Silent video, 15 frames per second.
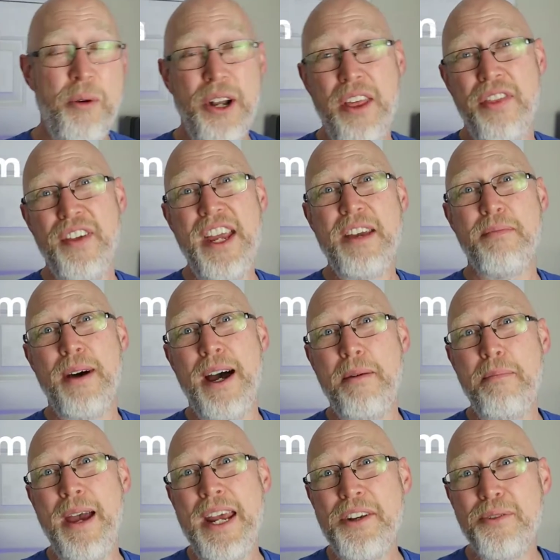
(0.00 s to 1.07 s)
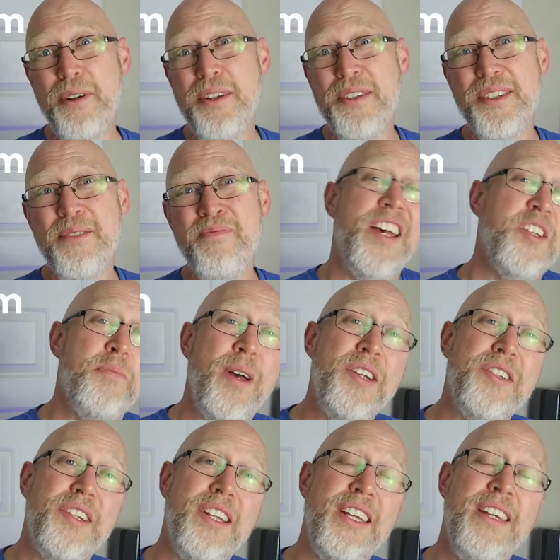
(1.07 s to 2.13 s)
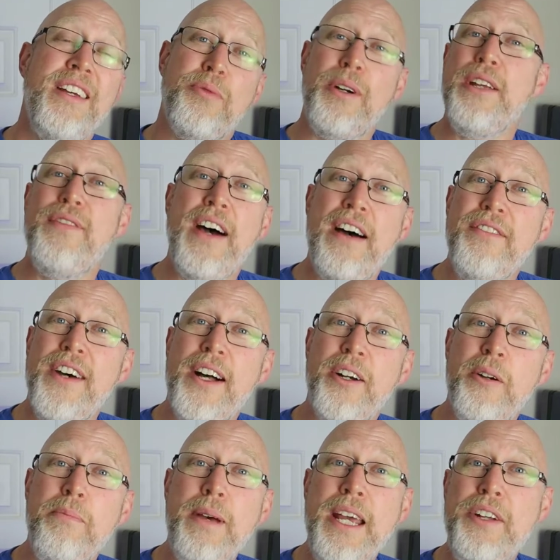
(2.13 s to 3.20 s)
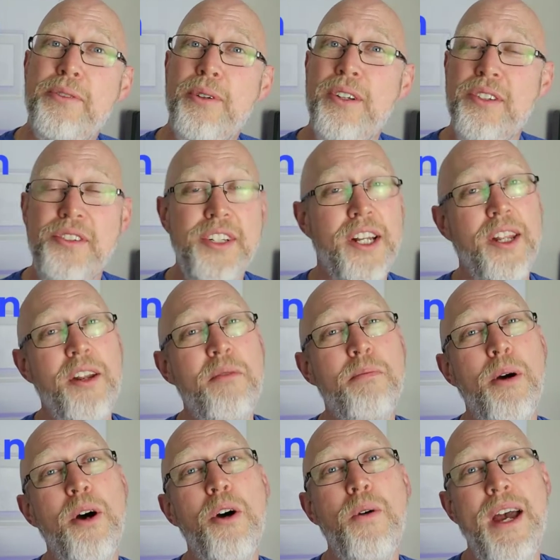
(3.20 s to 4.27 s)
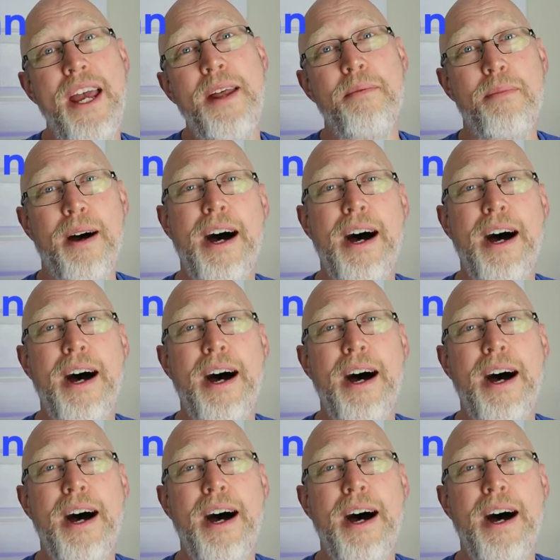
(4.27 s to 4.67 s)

I want to thank my patrons, especially $25 patrons, Dylan, Bo, and